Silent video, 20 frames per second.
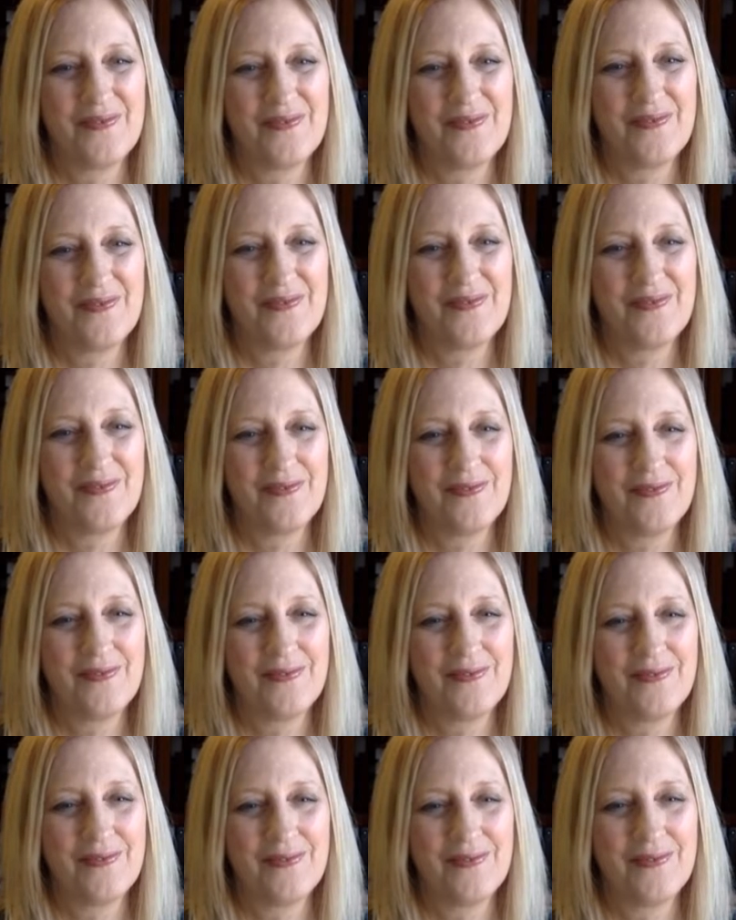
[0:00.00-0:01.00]

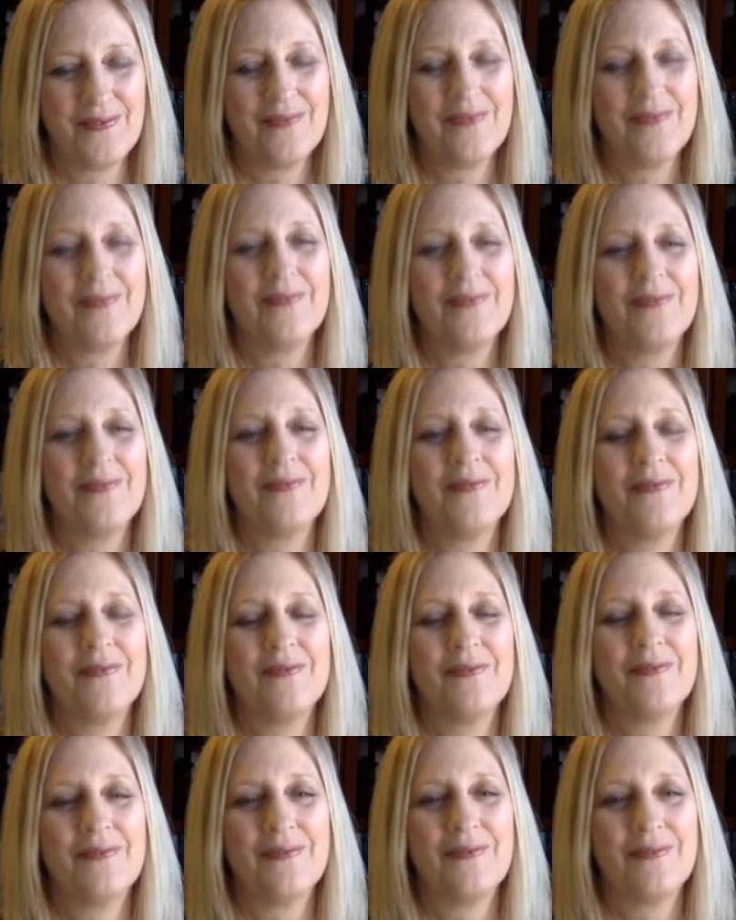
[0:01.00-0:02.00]

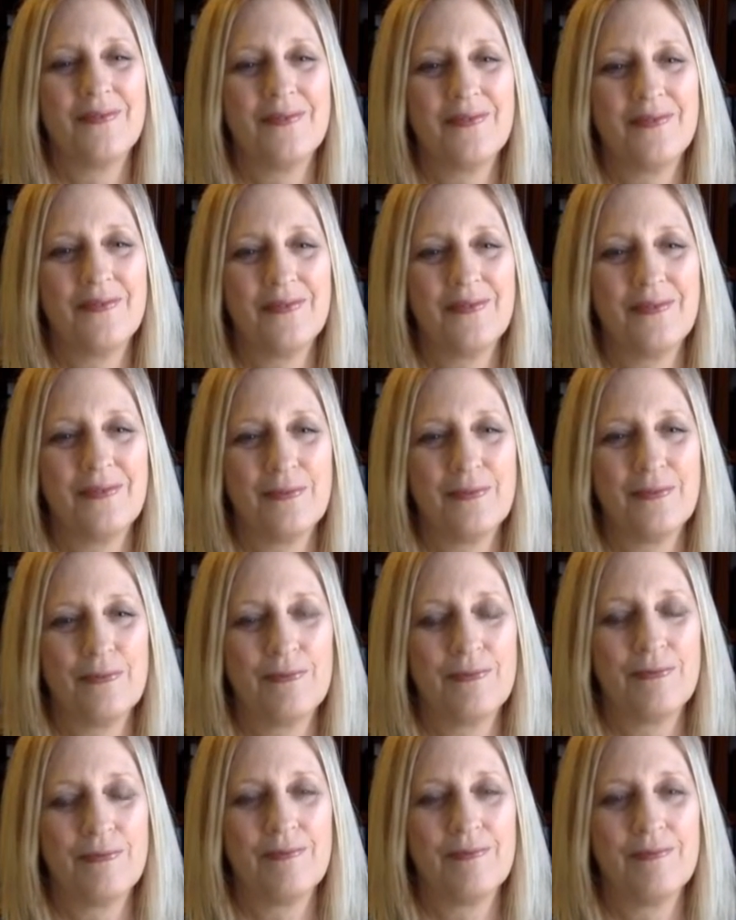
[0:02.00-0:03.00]

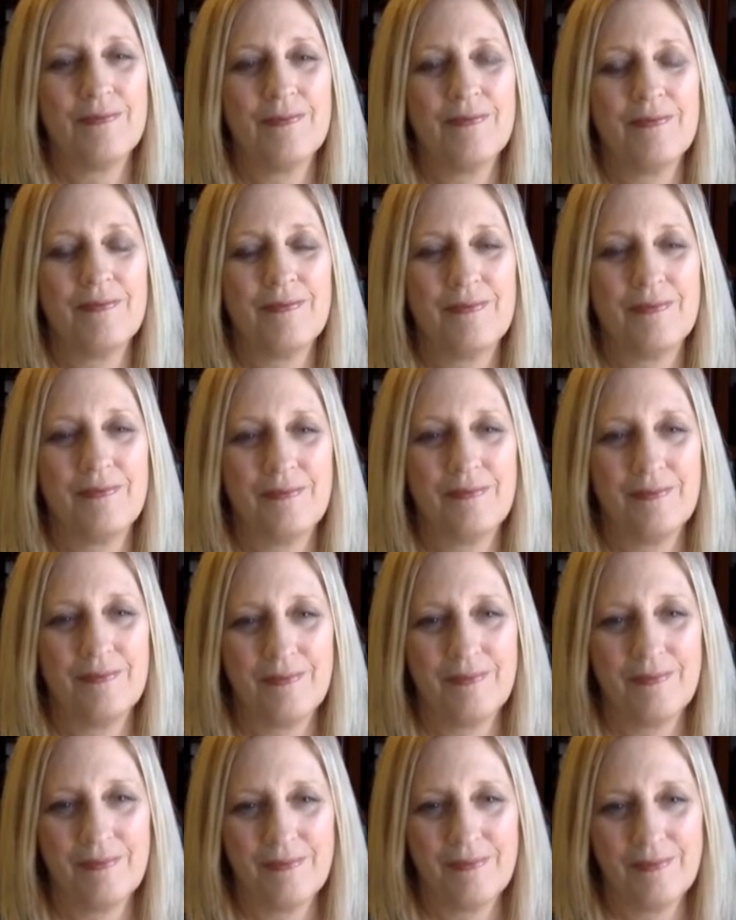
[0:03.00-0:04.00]

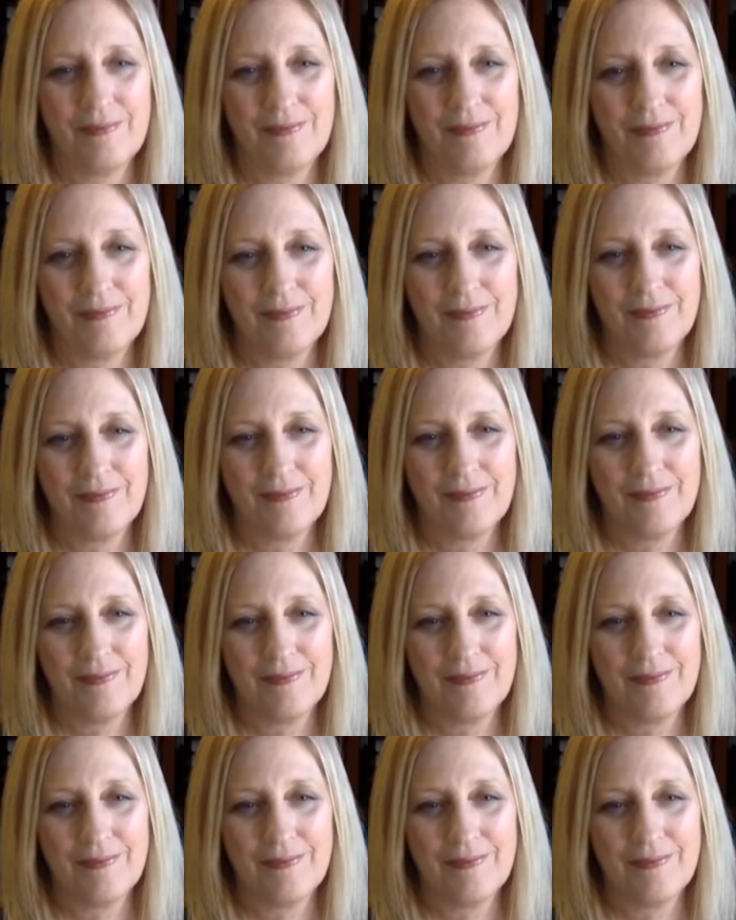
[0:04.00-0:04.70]
(silent)